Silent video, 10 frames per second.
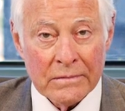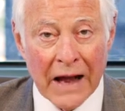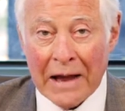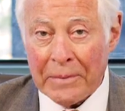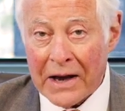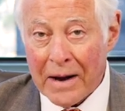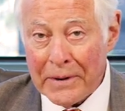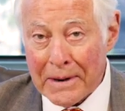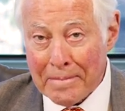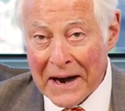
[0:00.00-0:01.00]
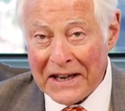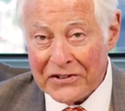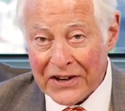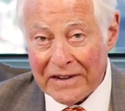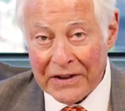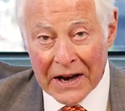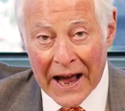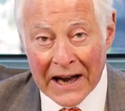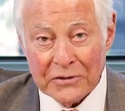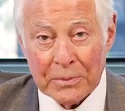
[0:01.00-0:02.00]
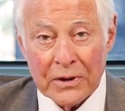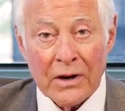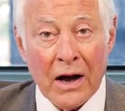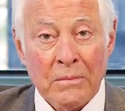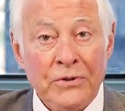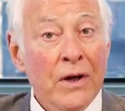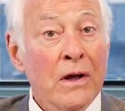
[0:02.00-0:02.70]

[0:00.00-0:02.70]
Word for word: and becoming a money-saving expert comes